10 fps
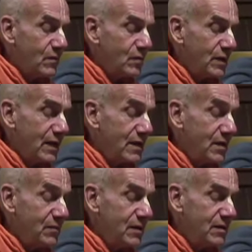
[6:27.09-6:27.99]
When I
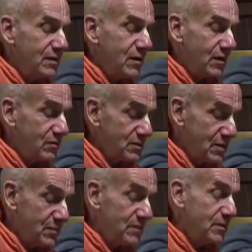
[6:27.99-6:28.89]
came in, you know, of course
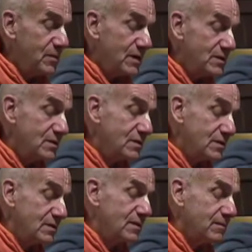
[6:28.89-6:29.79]
I paid my
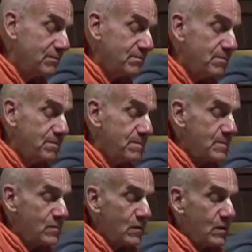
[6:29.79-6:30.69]
obeisances, and
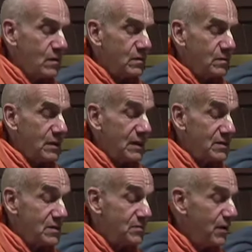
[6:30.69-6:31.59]
then I
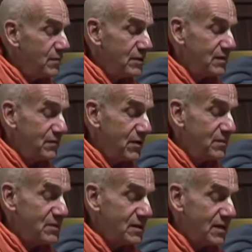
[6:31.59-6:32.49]
said, Prabhupada, I very
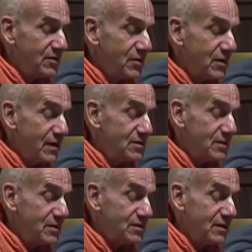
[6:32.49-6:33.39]
much liked your class
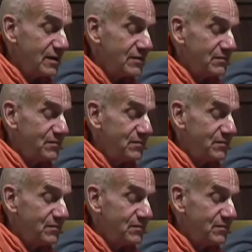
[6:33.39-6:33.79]
last night.